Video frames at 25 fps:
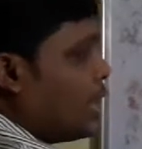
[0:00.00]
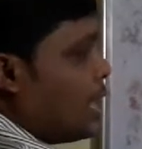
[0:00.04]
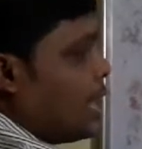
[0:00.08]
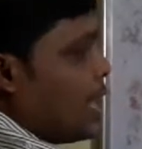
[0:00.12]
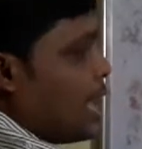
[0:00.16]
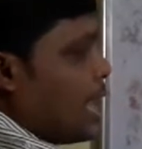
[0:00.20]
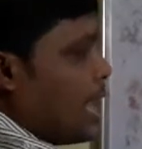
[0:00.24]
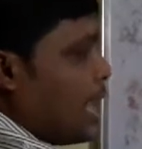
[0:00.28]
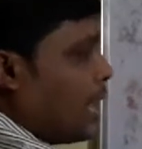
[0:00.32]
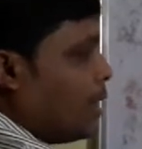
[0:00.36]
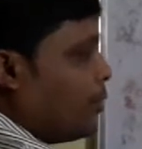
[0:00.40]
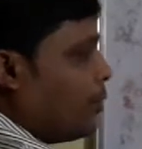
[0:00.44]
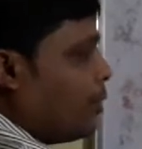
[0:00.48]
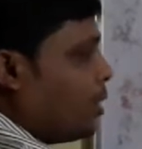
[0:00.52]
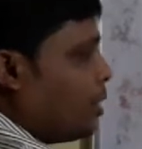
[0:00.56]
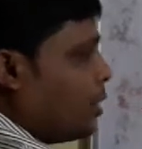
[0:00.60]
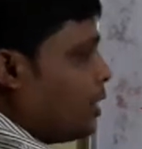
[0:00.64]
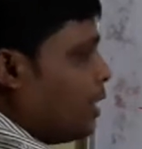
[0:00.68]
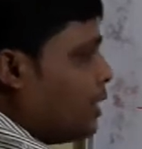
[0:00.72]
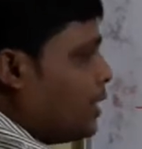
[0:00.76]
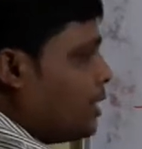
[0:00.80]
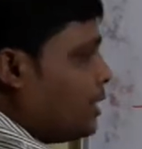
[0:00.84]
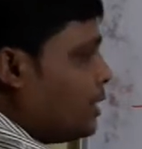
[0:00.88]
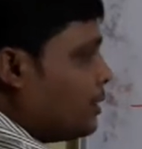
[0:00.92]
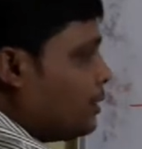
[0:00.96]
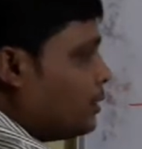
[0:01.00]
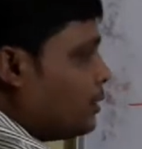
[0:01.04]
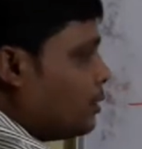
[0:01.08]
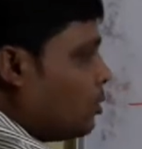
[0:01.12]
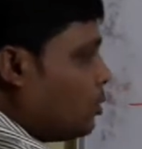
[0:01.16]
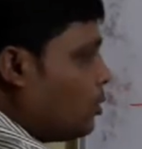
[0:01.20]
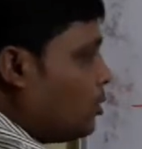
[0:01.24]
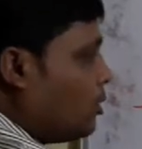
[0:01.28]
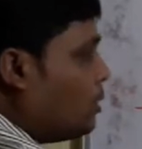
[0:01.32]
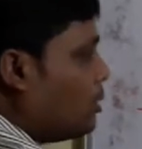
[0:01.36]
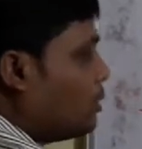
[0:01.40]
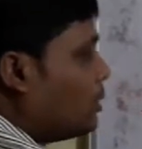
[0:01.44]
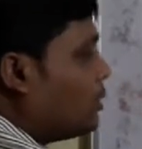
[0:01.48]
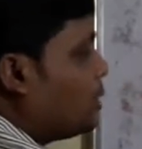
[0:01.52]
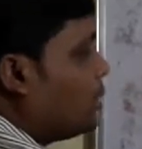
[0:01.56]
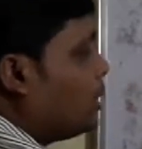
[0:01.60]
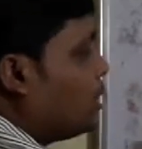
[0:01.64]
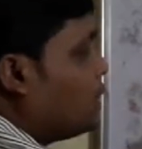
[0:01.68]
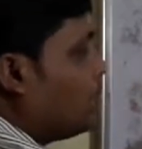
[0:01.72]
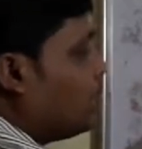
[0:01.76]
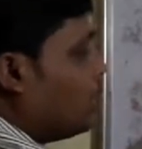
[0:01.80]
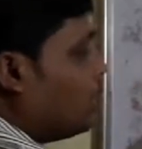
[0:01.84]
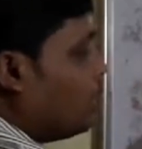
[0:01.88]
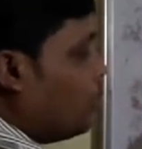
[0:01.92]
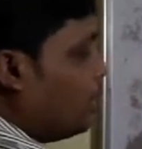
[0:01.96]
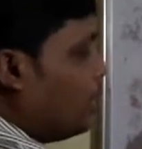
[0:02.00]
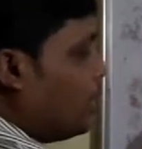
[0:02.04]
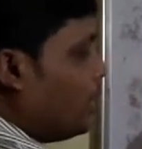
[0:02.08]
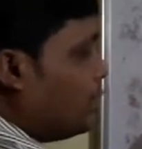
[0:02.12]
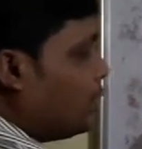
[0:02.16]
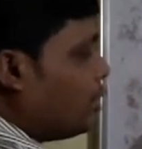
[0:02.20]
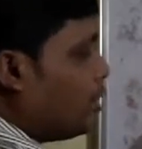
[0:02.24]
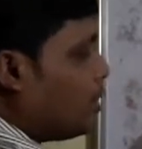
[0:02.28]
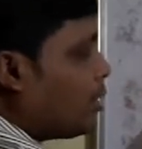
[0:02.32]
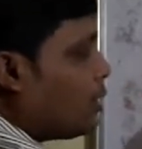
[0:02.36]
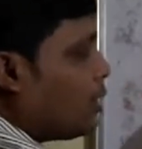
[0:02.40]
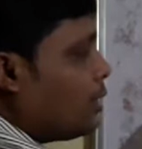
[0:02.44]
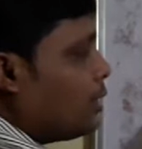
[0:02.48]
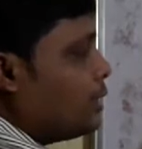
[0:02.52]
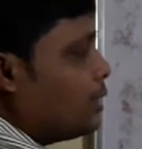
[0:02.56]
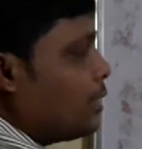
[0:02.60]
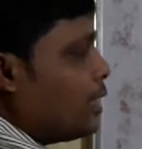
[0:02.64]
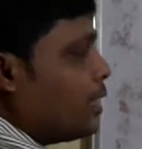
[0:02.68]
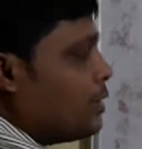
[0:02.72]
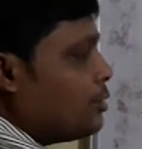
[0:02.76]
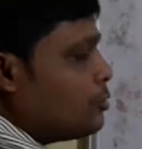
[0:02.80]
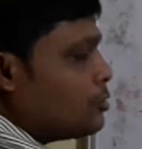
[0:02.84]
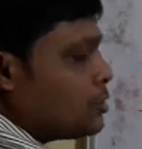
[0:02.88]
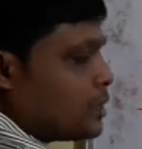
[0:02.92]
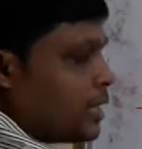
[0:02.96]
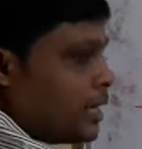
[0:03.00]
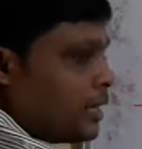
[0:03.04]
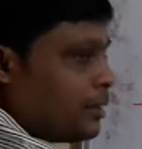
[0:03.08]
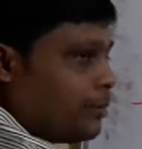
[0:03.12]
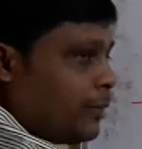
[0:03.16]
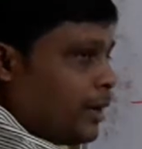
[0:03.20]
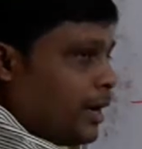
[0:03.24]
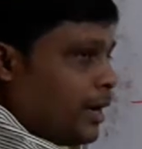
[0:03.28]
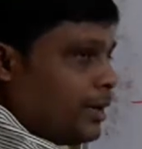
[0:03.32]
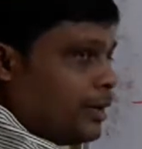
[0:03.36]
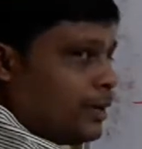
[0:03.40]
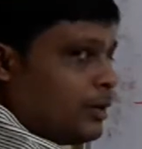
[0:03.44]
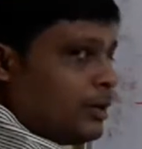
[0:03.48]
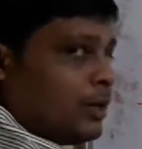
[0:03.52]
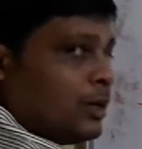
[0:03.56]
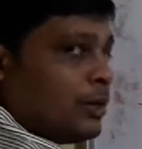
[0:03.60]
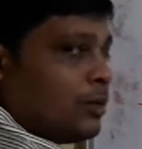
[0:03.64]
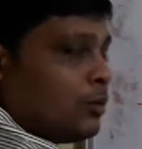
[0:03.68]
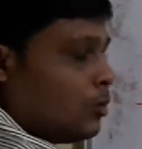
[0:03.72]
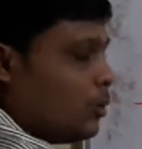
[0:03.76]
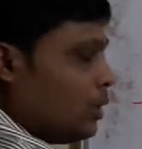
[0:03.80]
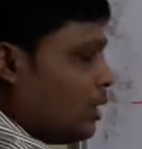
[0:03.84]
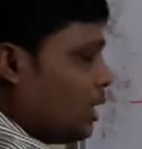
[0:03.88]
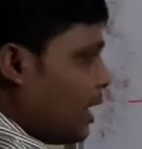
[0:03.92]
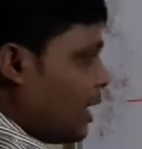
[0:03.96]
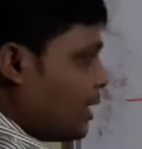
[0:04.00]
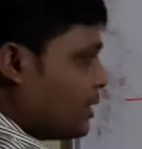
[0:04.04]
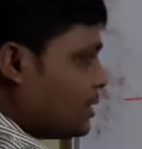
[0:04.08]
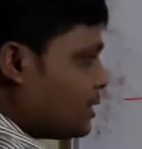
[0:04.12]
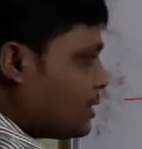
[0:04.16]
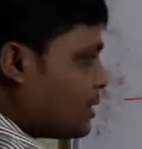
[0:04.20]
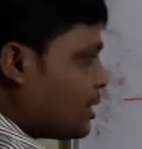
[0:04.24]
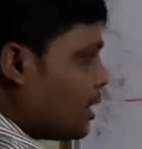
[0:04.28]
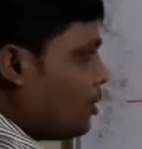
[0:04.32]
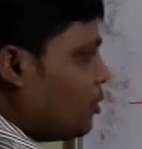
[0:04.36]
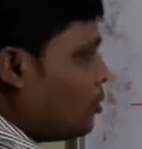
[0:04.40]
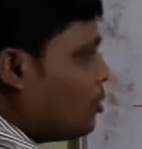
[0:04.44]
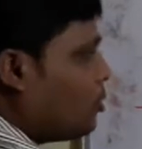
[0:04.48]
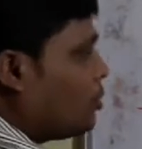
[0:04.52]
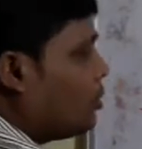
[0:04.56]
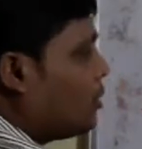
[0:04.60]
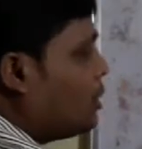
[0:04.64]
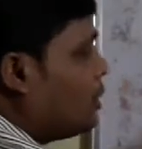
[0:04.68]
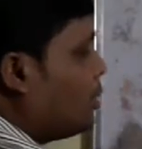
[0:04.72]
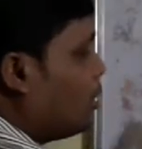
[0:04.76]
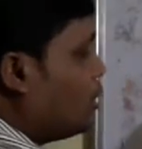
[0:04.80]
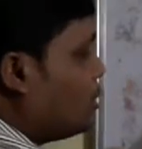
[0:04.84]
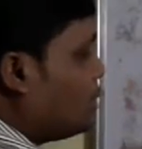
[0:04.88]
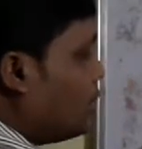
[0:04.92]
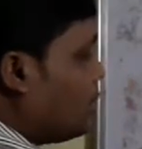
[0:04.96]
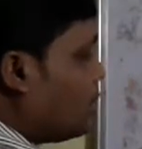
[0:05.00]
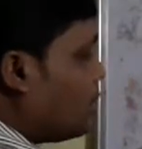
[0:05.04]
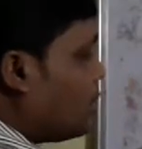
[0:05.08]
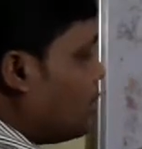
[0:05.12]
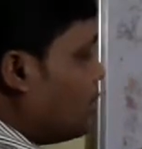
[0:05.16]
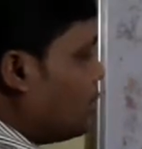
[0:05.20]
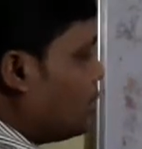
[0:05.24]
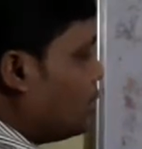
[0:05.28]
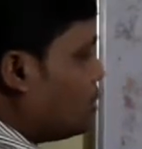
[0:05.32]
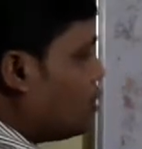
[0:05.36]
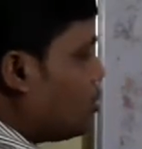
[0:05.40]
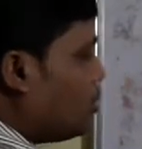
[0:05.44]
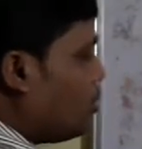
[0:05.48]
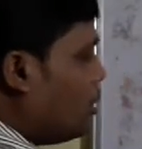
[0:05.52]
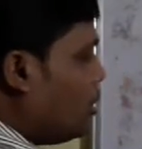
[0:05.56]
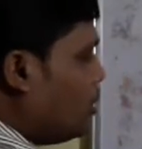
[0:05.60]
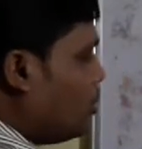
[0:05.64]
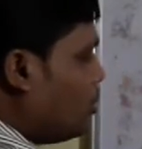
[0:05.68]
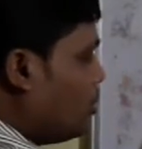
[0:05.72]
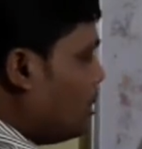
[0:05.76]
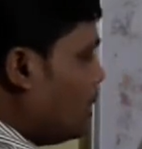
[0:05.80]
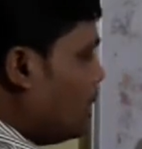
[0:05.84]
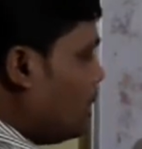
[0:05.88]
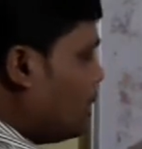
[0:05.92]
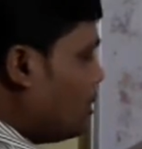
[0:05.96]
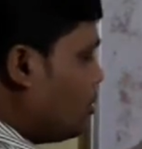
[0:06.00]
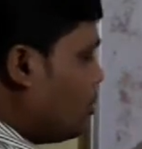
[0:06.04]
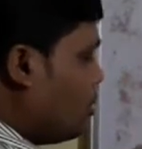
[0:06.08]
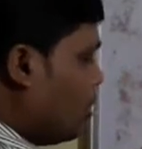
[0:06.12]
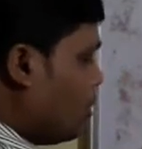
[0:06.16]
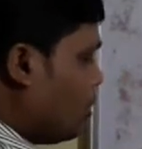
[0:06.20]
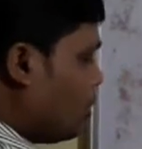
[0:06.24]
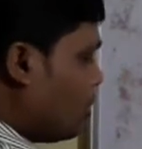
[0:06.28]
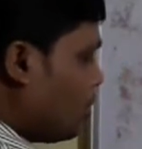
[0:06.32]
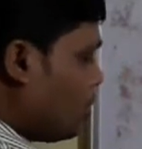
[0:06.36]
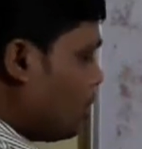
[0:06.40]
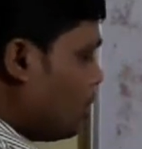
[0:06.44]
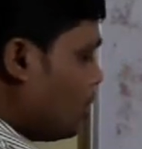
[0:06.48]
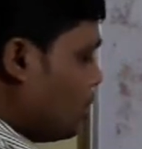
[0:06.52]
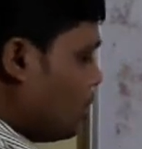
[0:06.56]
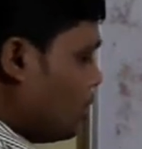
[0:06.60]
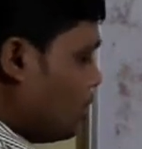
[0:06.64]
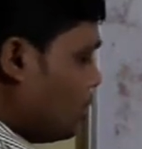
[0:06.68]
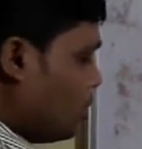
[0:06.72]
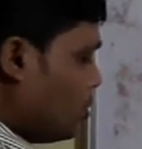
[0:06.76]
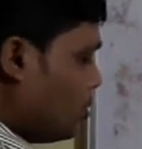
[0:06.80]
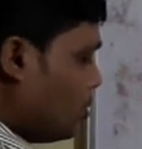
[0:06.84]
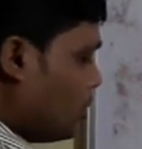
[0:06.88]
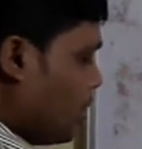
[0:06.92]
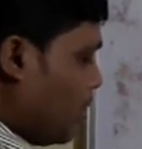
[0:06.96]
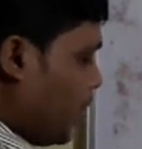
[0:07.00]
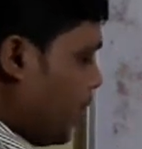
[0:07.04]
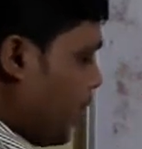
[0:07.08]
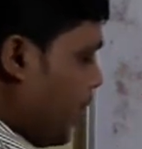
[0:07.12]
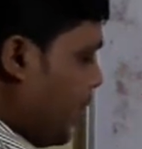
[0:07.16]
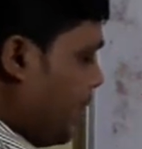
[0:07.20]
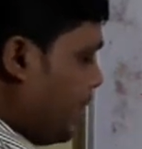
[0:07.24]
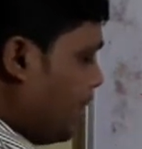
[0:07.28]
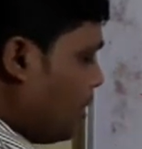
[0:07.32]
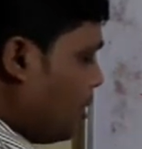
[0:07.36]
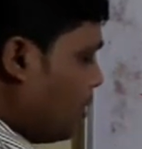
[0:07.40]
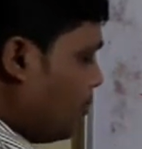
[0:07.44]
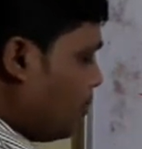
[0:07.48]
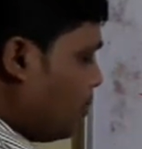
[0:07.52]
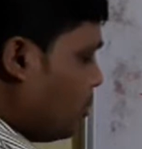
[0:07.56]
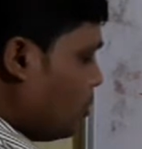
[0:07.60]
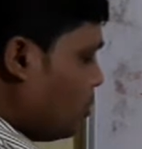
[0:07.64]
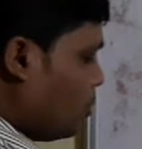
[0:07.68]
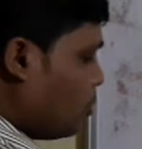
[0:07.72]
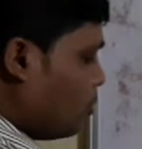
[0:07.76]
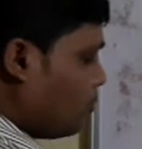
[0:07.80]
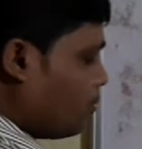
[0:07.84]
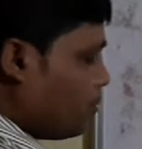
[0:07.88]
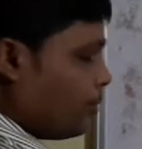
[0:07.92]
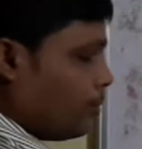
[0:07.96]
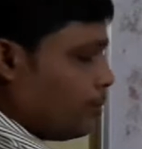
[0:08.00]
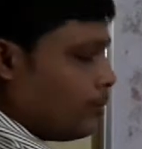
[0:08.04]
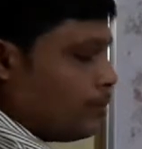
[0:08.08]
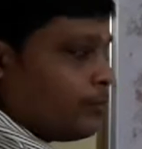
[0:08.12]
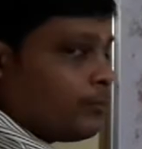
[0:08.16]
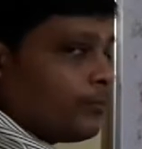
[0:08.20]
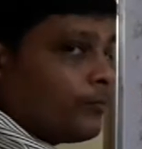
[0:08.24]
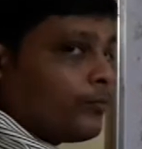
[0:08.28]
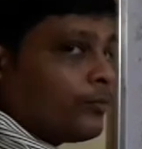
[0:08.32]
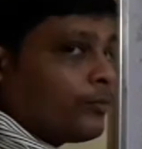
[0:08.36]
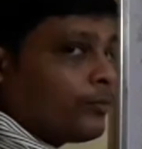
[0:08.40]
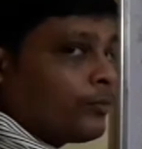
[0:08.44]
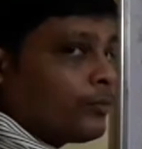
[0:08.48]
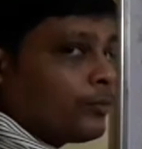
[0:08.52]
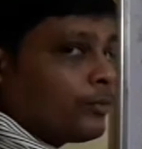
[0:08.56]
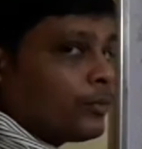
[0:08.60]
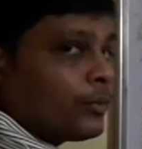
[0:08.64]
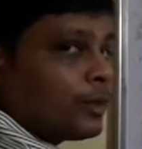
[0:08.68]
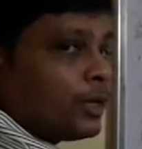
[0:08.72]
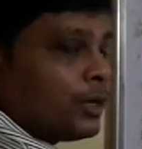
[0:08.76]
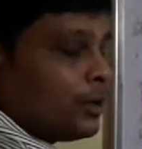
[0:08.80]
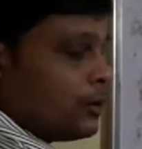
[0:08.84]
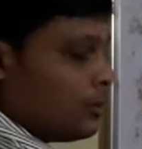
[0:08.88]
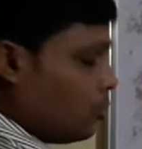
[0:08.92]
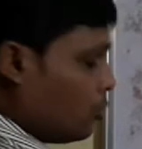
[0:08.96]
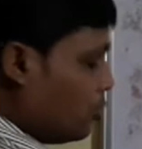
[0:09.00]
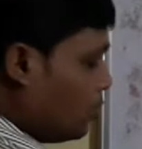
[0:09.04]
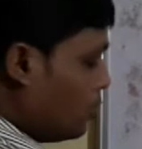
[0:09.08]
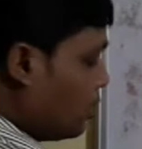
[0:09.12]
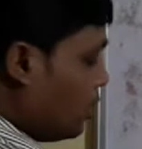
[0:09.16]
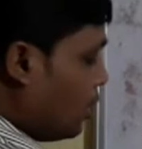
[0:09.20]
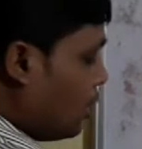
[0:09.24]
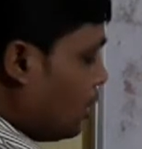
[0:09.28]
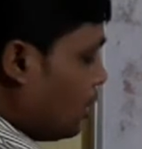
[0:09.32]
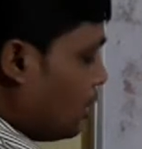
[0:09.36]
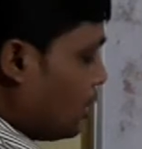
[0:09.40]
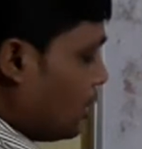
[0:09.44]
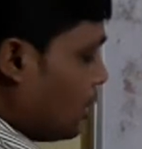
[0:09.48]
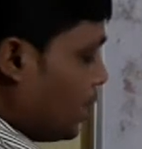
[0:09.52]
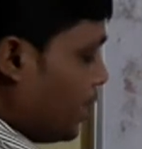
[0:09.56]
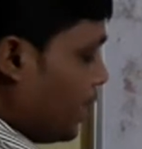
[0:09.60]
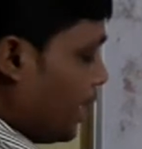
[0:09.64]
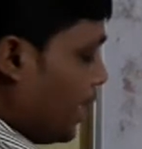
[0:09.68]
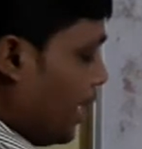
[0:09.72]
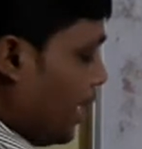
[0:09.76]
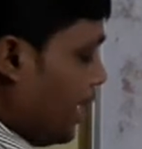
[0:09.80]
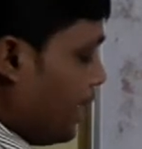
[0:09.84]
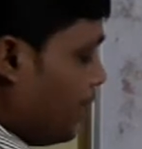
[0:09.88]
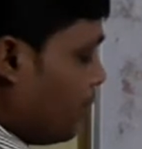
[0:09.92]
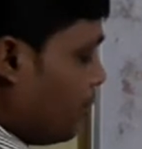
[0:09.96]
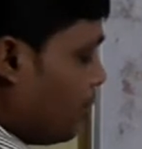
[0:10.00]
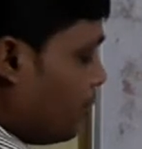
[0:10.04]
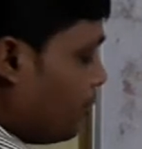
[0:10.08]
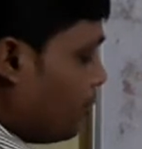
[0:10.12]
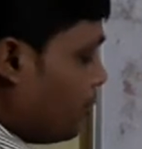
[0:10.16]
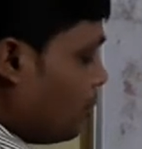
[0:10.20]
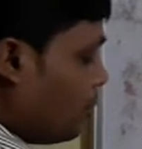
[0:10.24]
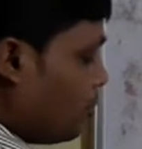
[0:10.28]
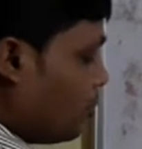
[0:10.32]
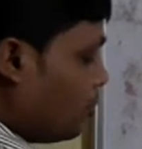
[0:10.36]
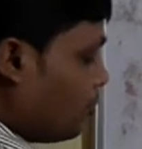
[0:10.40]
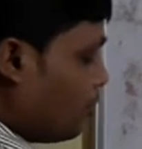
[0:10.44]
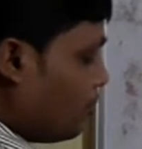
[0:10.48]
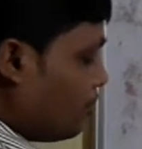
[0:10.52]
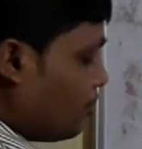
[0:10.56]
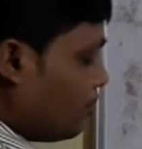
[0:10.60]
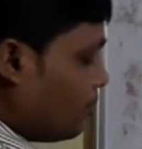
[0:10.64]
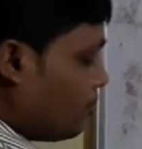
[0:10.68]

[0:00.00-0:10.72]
I have already told, when the continue statement will execute, the control will go to the end of loop. To the end of loop.